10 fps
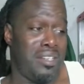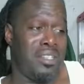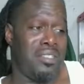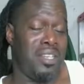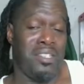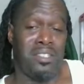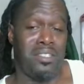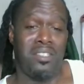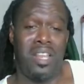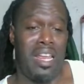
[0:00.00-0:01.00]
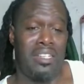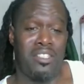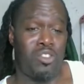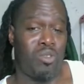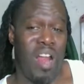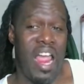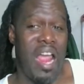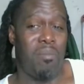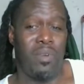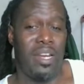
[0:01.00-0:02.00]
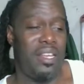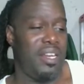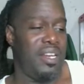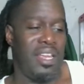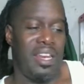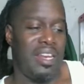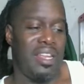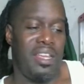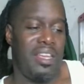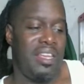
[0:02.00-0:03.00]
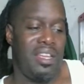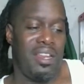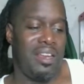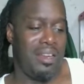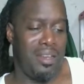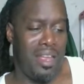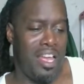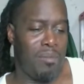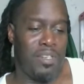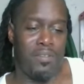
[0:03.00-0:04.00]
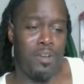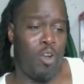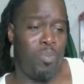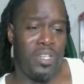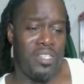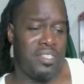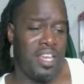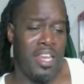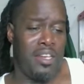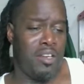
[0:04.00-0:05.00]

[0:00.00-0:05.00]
That the city's like just crime ridden and inept. He openly